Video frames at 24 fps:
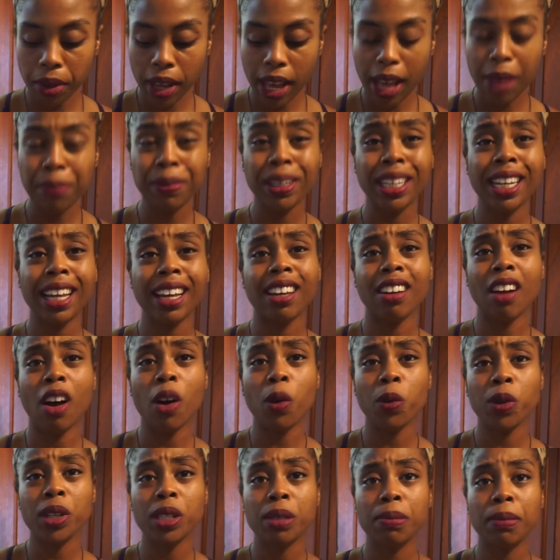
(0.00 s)
I mean, I can
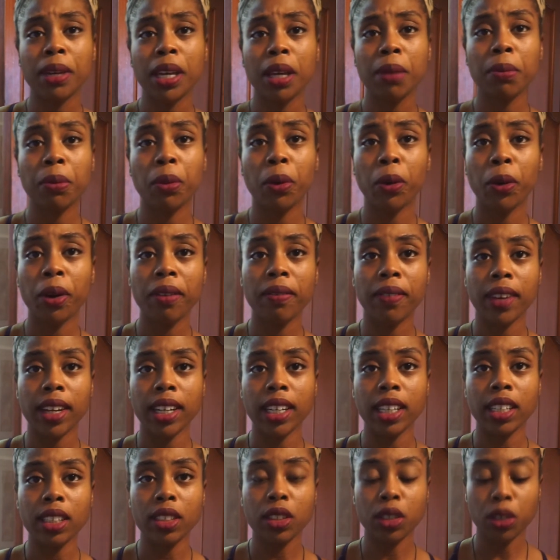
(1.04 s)
always make more if I
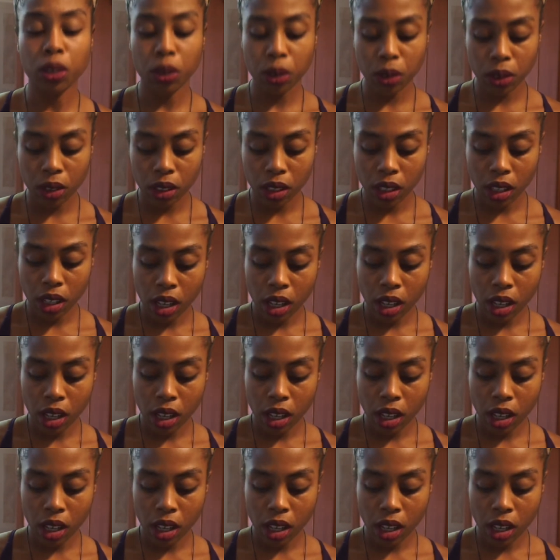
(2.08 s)
need to.